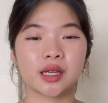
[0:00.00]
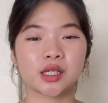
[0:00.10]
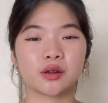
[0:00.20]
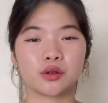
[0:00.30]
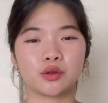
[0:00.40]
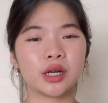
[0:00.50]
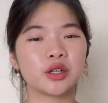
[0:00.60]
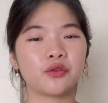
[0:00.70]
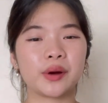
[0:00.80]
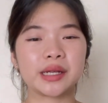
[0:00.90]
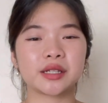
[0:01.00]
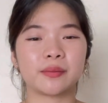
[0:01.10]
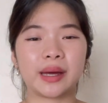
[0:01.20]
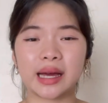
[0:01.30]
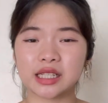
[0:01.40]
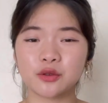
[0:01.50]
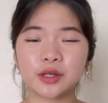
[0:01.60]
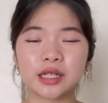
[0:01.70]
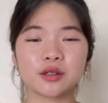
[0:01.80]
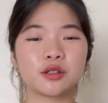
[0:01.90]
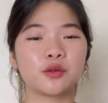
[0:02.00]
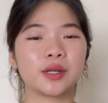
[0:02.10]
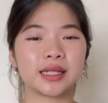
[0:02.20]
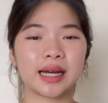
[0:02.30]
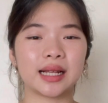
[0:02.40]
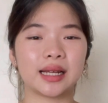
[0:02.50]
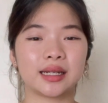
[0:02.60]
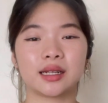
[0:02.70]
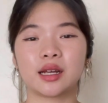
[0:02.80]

So try to find some activity to do in Thailand.